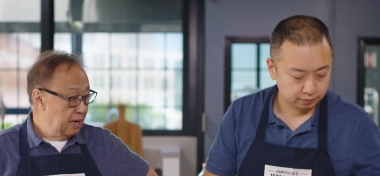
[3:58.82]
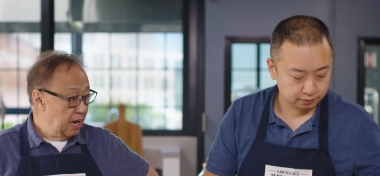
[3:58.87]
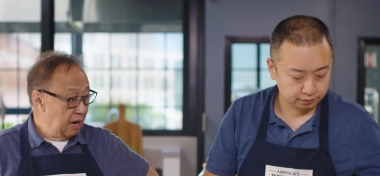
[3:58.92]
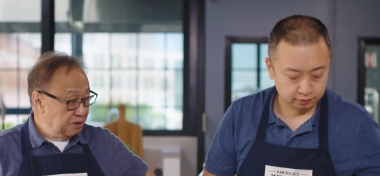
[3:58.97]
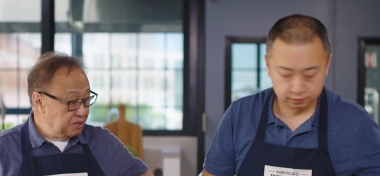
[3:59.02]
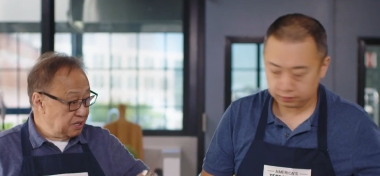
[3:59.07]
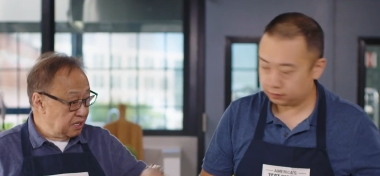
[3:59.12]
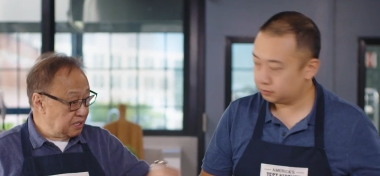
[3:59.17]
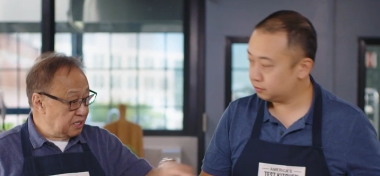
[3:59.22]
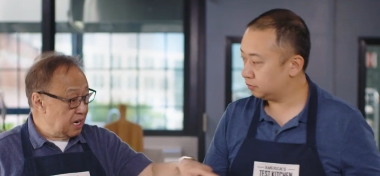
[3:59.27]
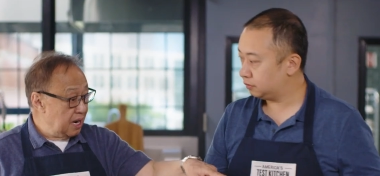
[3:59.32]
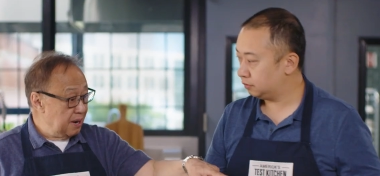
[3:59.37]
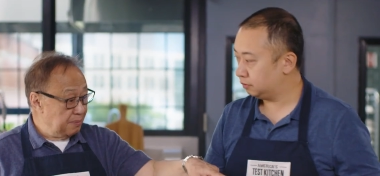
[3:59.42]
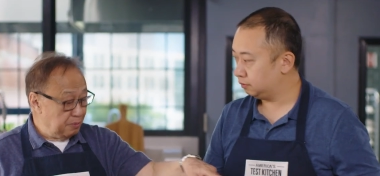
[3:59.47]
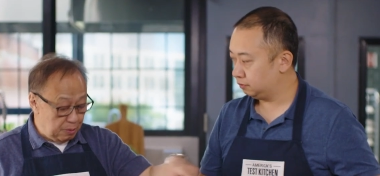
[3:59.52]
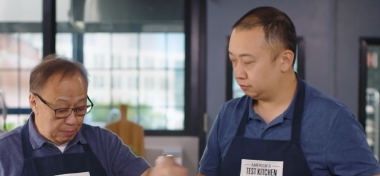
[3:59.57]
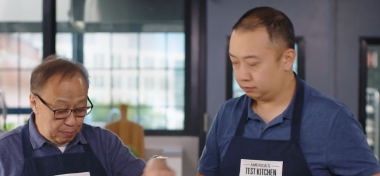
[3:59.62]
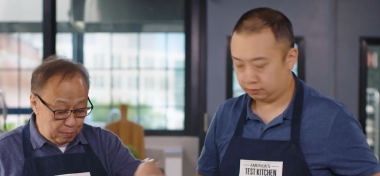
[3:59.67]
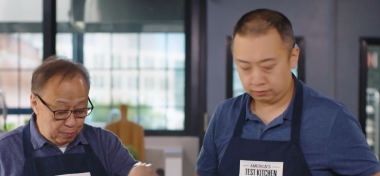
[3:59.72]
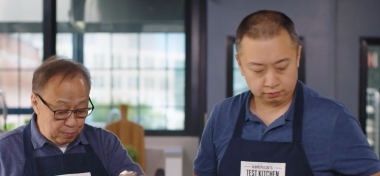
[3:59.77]
Speaker 1: Now is the time
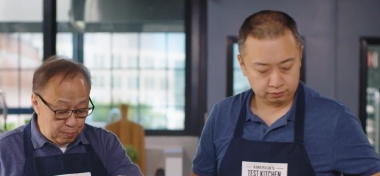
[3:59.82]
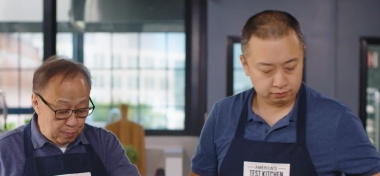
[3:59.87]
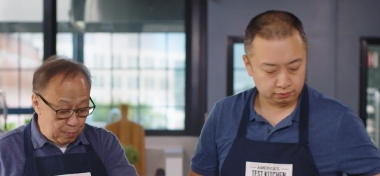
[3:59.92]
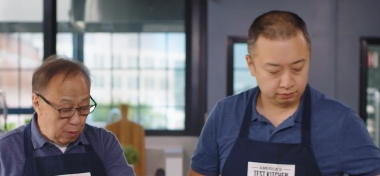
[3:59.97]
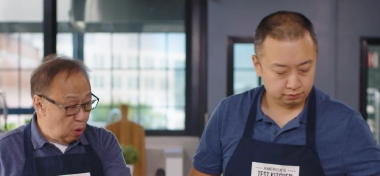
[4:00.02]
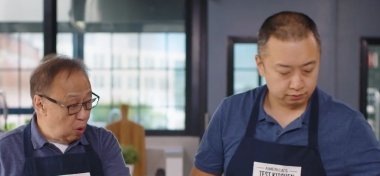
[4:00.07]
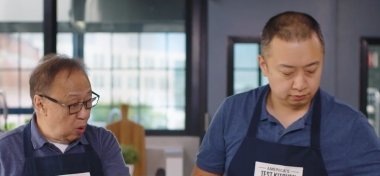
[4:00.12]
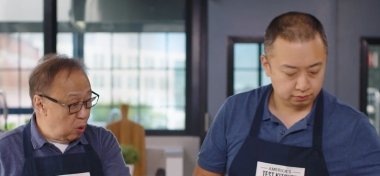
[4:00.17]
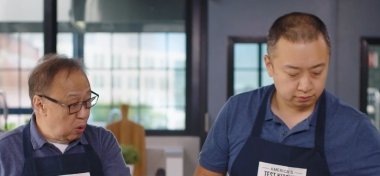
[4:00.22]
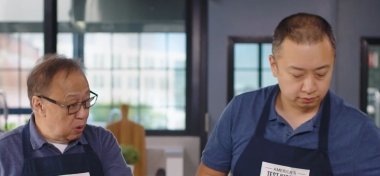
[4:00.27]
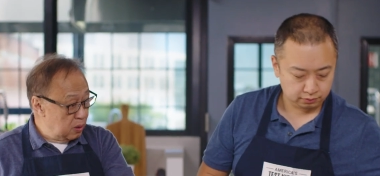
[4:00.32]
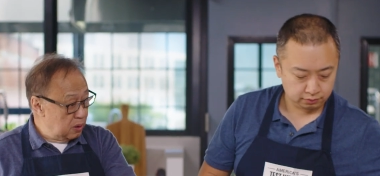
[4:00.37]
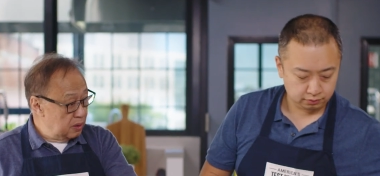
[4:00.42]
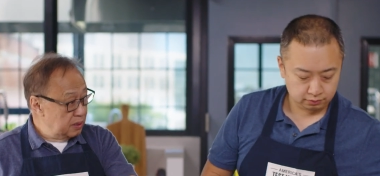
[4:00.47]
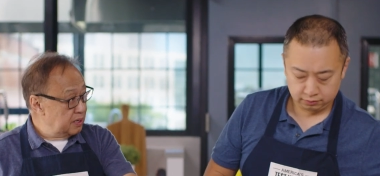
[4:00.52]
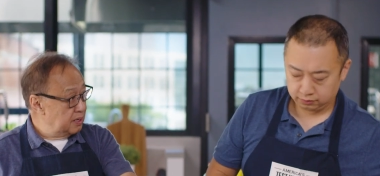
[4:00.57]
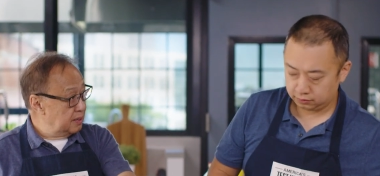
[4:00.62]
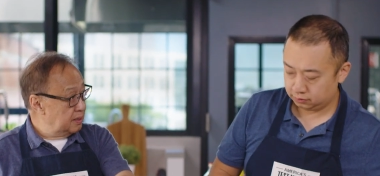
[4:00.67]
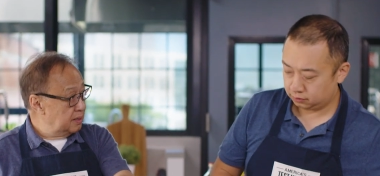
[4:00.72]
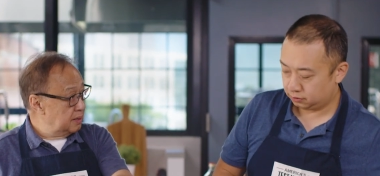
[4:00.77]
to pour
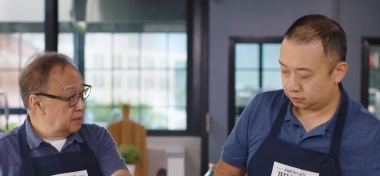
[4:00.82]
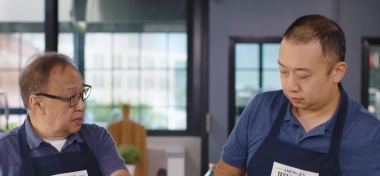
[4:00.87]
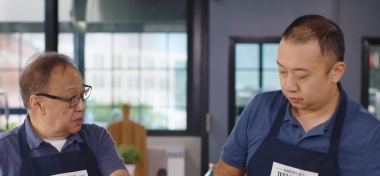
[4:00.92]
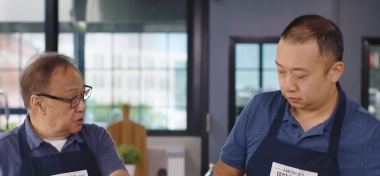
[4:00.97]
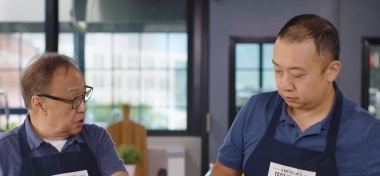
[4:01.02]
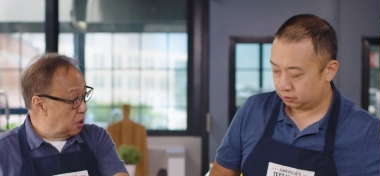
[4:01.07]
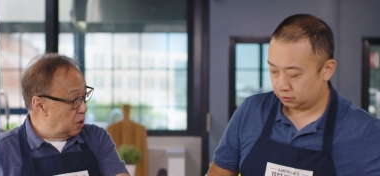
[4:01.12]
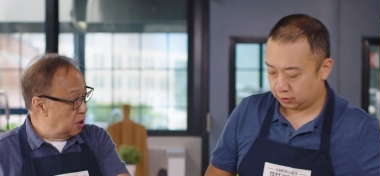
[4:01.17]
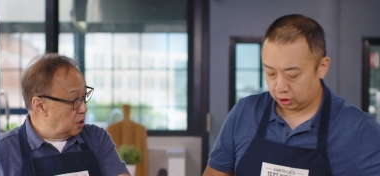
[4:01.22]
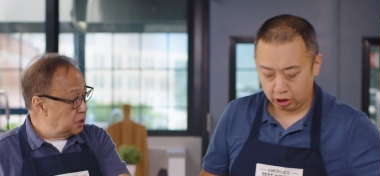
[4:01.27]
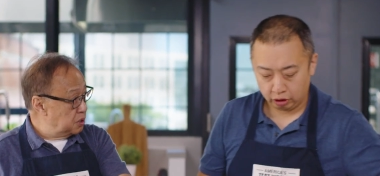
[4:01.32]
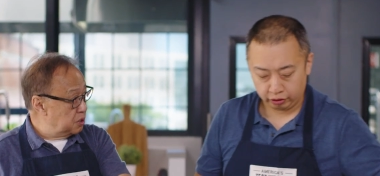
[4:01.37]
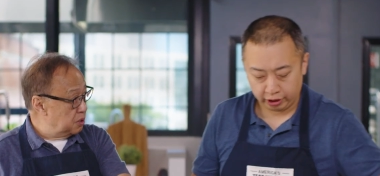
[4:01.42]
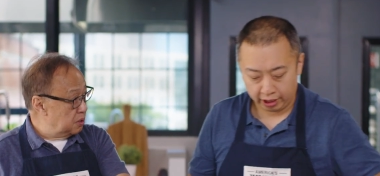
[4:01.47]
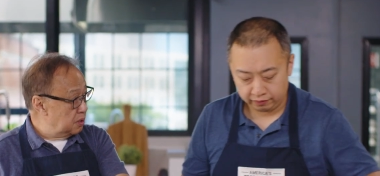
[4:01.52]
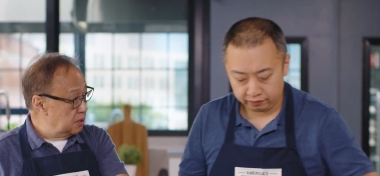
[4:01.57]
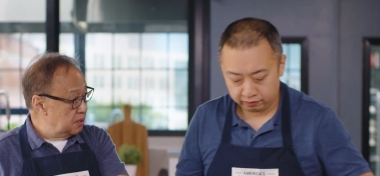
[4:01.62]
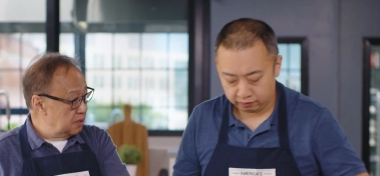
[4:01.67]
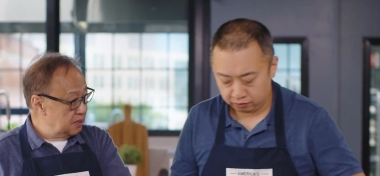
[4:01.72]
the sauce. Okay,